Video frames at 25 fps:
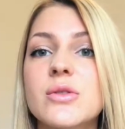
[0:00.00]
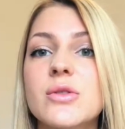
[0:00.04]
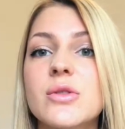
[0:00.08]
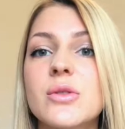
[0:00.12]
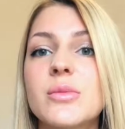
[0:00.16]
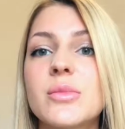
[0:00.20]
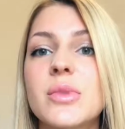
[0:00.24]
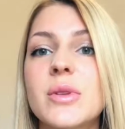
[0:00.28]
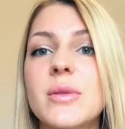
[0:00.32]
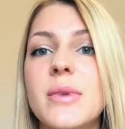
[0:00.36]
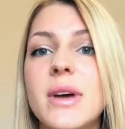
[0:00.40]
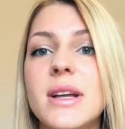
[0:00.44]
to
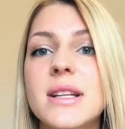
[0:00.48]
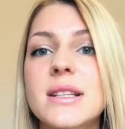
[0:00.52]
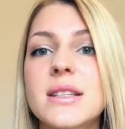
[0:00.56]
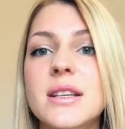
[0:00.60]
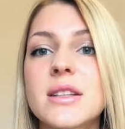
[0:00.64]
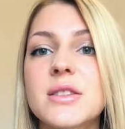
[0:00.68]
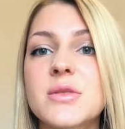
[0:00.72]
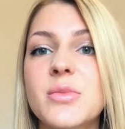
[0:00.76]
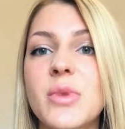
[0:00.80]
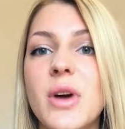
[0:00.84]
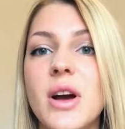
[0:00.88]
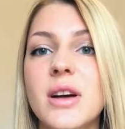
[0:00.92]
implement
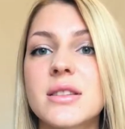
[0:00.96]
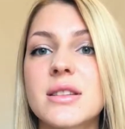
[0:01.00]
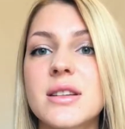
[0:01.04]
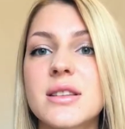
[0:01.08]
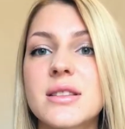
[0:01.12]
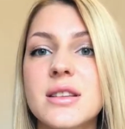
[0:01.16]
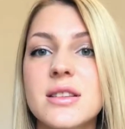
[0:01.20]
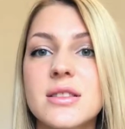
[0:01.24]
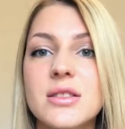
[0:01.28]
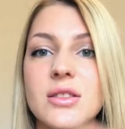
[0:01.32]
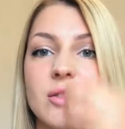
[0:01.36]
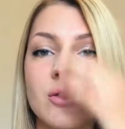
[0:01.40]
such
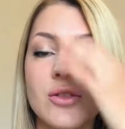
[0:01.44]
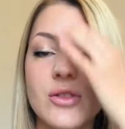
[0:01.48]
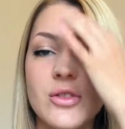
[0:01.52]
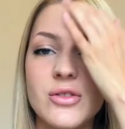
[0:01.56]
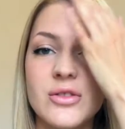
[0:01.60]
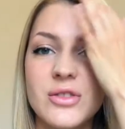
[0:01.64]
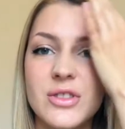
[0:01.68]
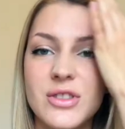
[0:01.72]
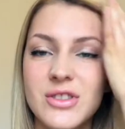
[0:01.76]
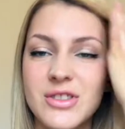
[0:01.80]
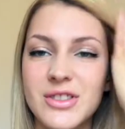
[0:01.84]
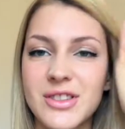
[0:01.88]
practices in your
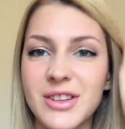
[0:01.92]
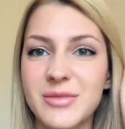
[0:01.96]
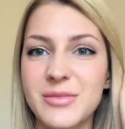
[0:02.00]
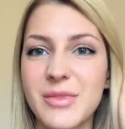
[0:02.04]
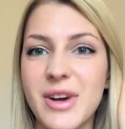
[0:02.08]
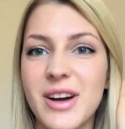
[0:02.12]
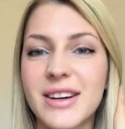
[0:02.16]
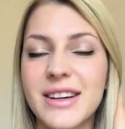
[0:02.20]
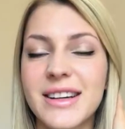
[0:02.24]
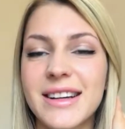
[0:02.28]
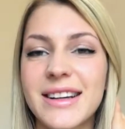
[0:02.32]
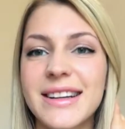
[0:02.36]
digital
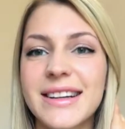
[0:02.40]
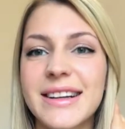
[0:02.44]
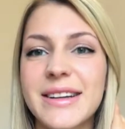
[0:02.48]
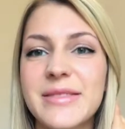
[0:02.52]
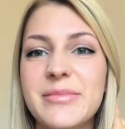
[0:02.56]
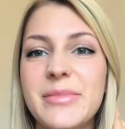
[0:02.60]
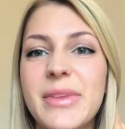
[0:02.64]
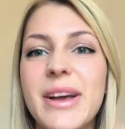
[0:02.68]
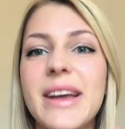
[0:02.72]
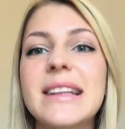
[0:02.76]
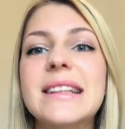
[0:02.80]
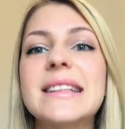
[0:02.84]
marketing
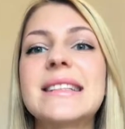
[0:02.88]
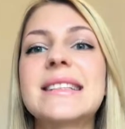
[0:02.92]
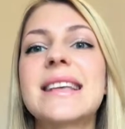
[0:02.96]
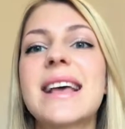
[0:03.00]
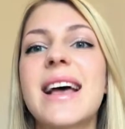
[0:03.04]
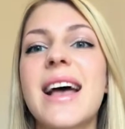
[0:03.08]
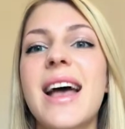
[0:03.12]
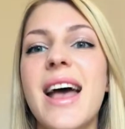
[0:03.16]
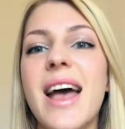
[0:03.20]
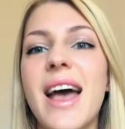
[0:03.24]
campaigns.